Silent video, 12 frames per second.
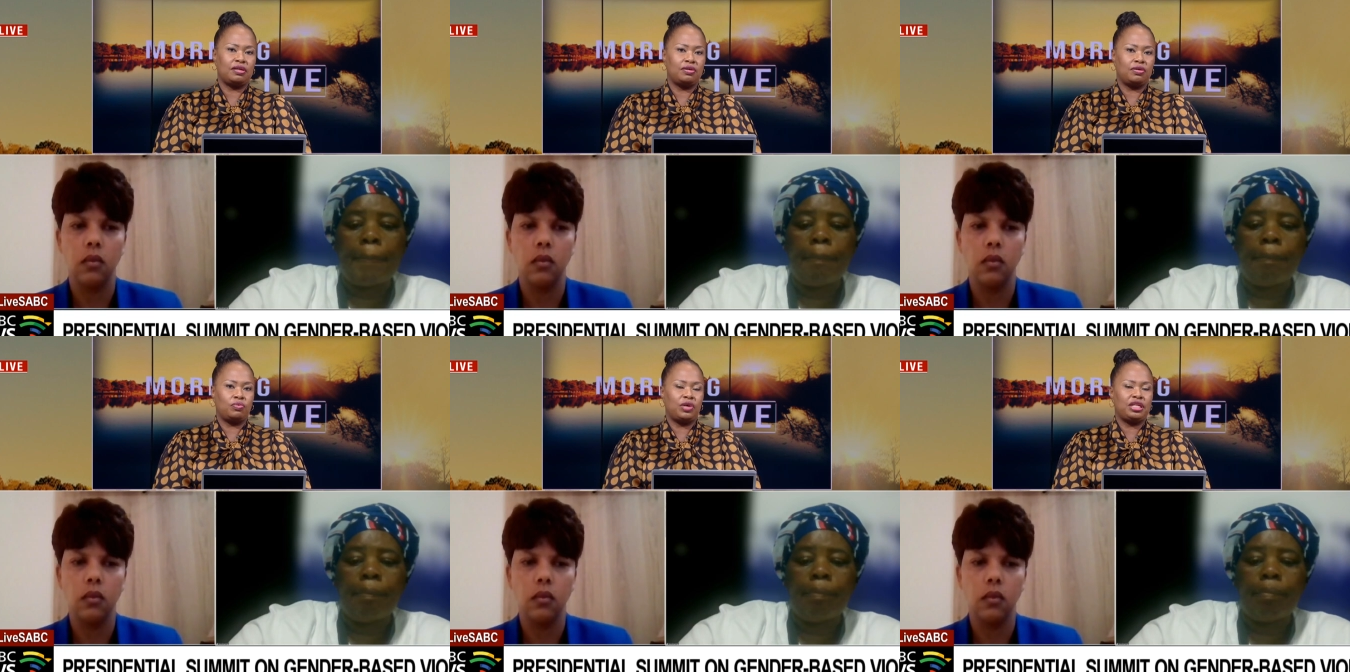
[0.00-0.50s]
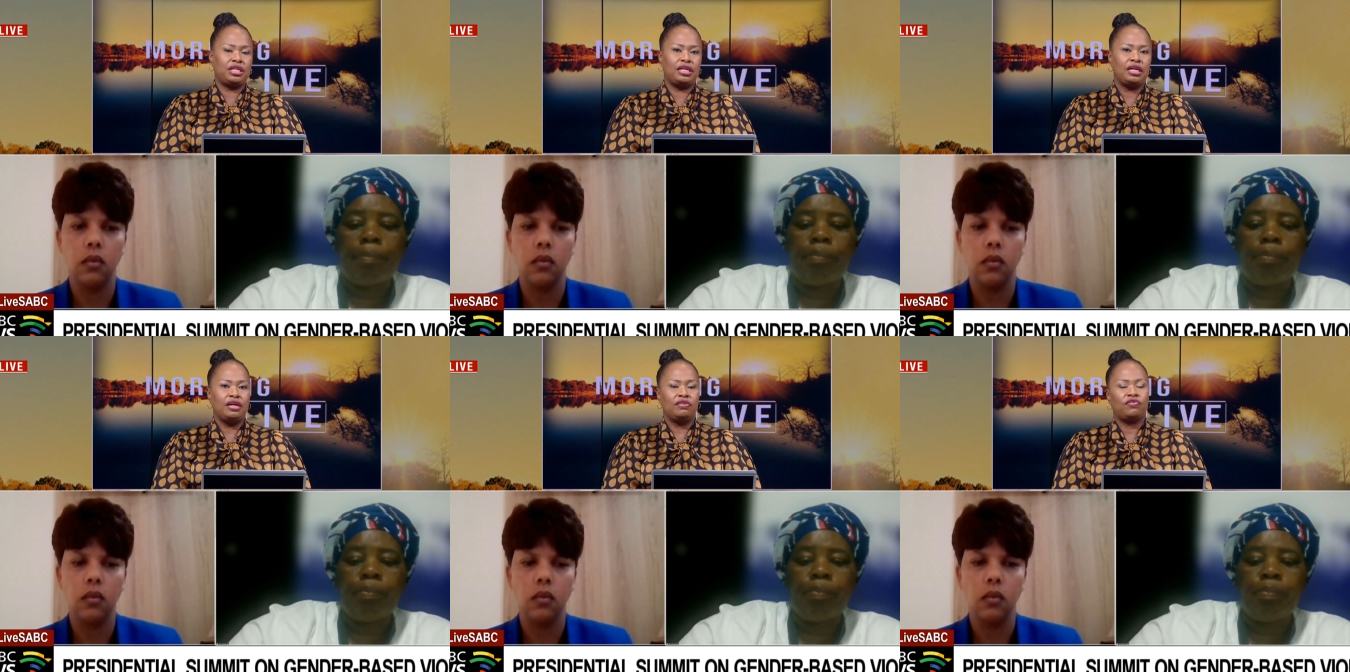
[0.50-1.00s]
Speaker 1: Uh,
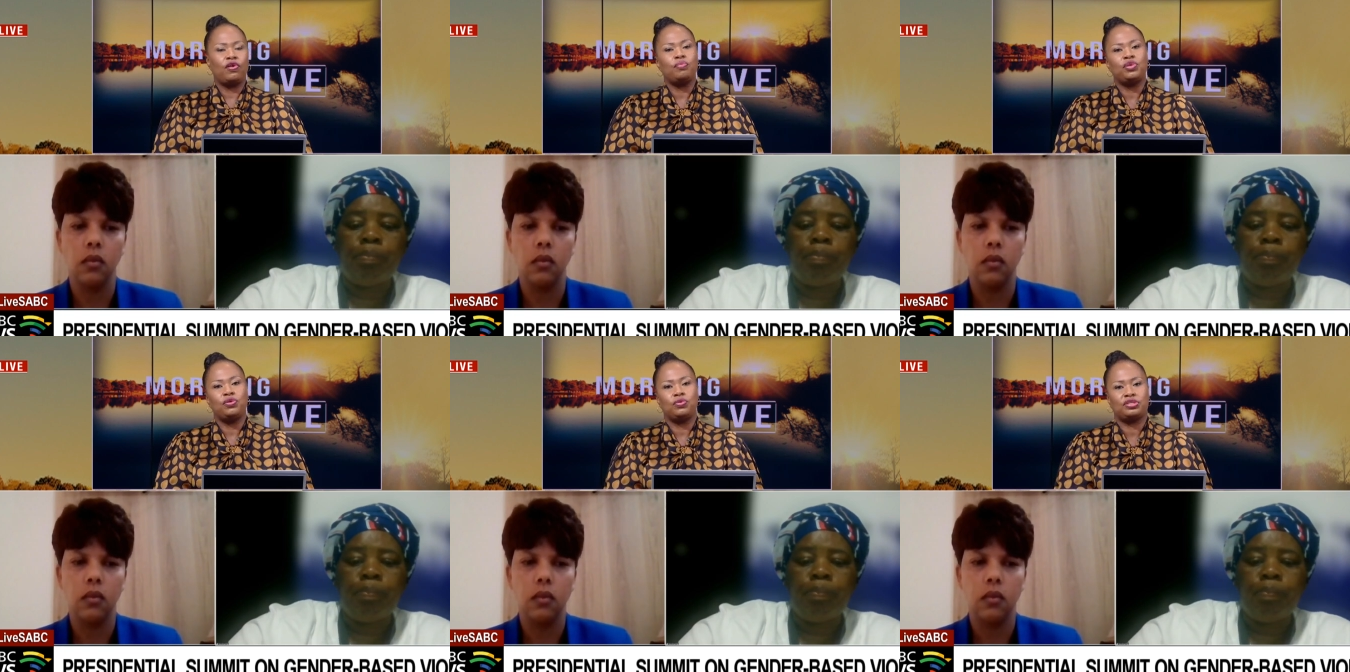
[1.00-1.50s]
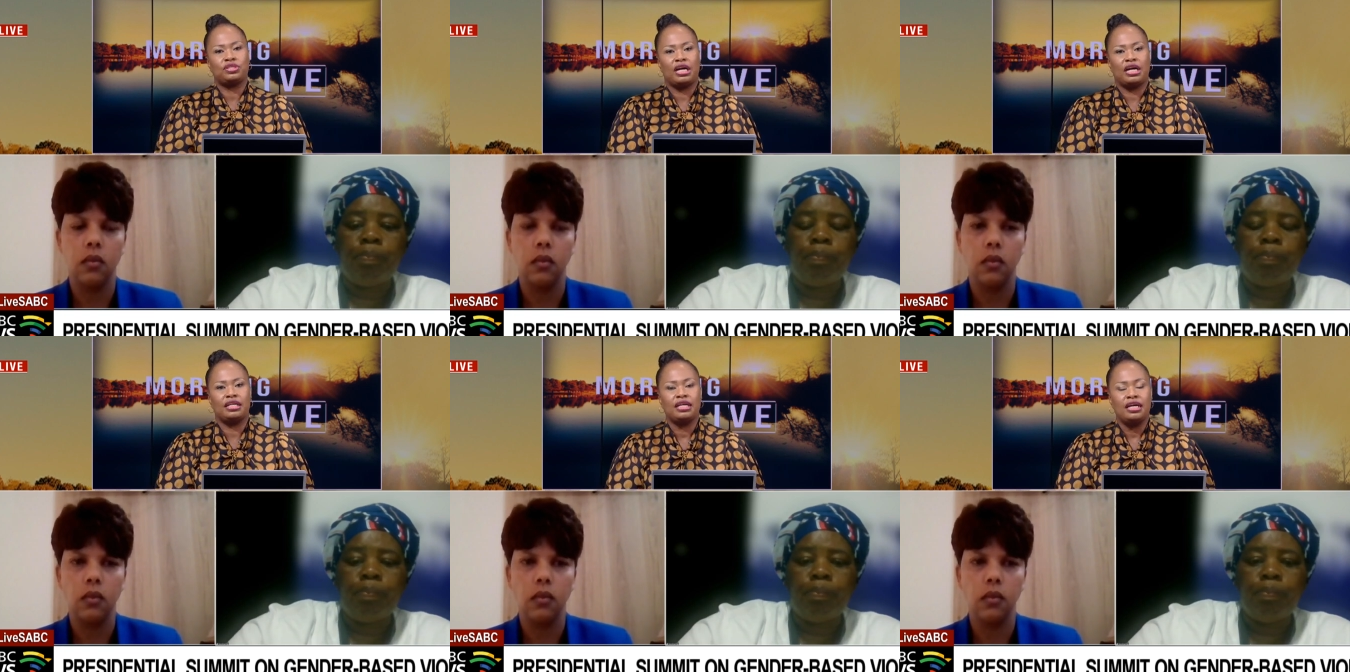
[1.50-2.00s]
Wendy, from your
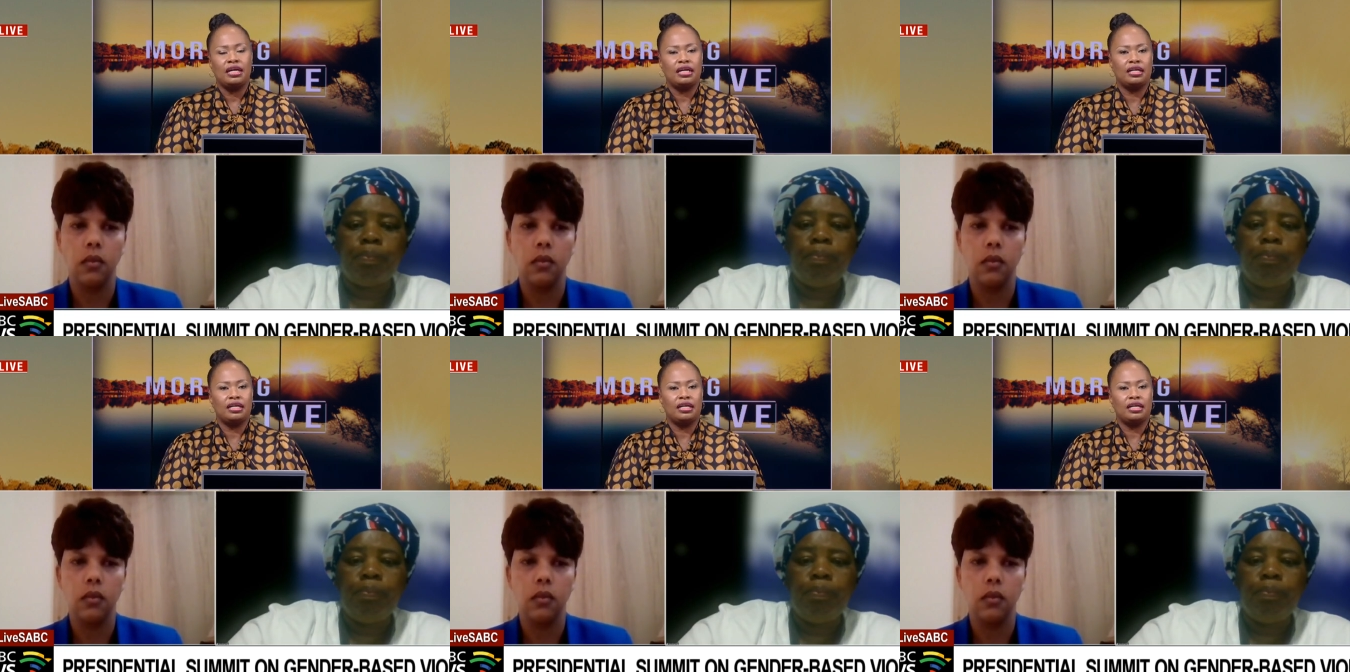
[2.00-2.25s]
side,